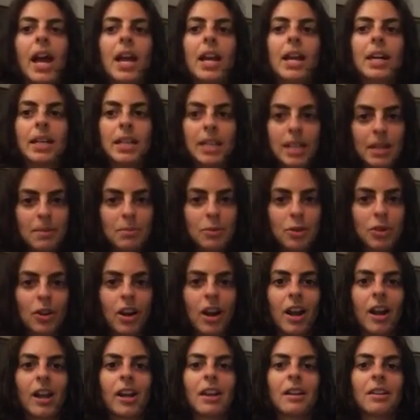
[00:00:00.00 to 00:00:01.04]
And I keep
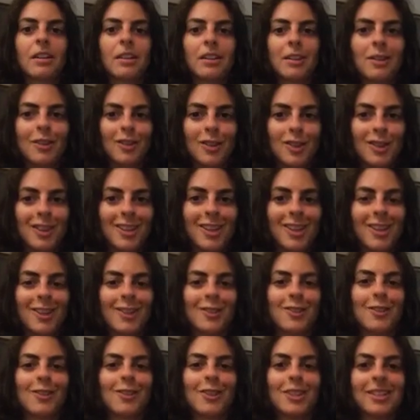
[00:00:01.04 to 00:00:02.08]
trying
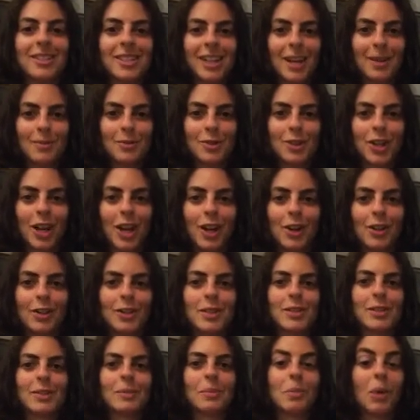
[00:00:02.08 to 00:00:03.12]
through the same
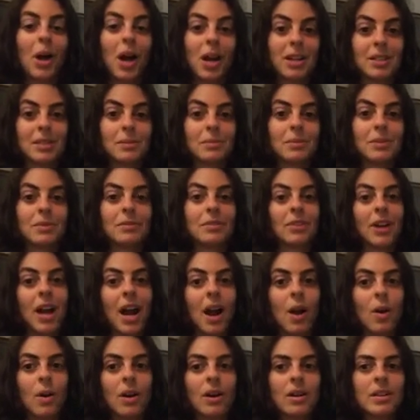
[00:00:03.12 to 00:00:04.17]
channels, possibly for
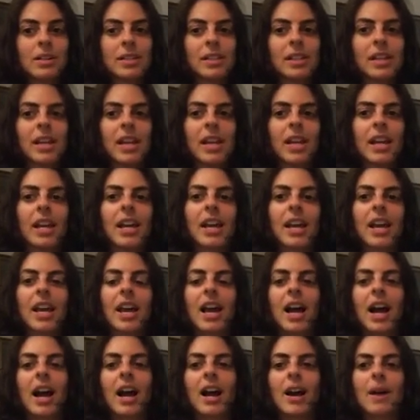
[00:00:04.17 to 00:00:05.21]
hours.
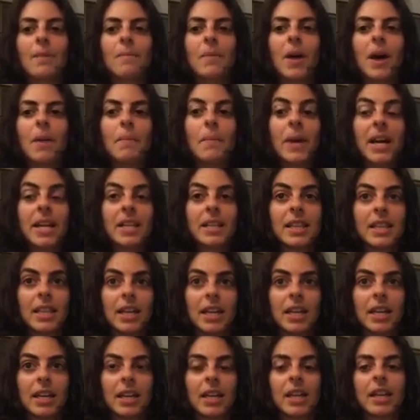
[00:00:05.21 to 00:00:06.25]
I might
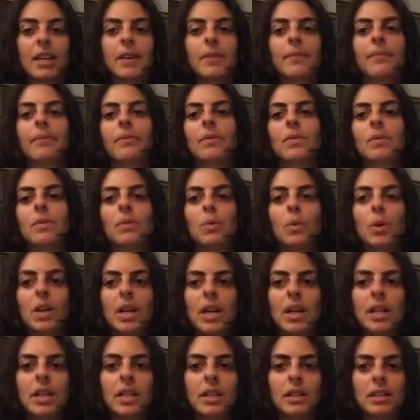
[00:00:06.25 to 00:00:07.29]
think
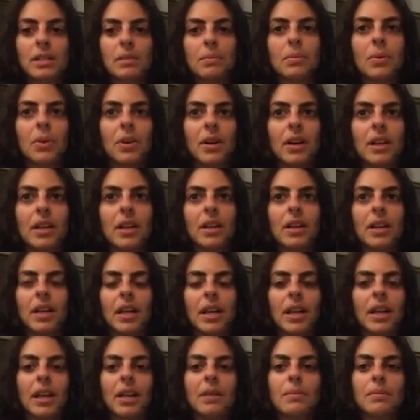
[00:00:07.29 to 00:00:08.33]
what I need is important,
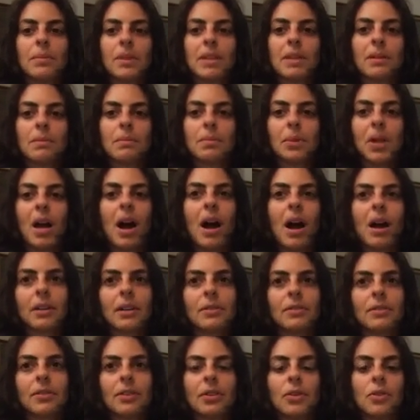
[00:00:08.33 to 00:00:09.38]
and I'm being blocked
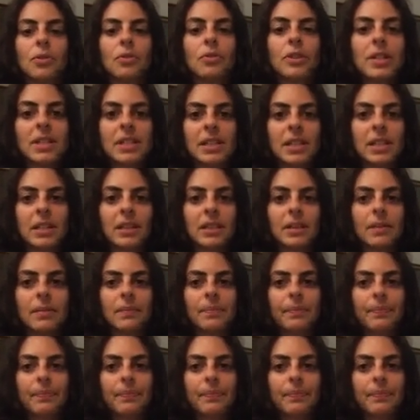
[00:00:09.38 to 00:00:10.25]
for no reason.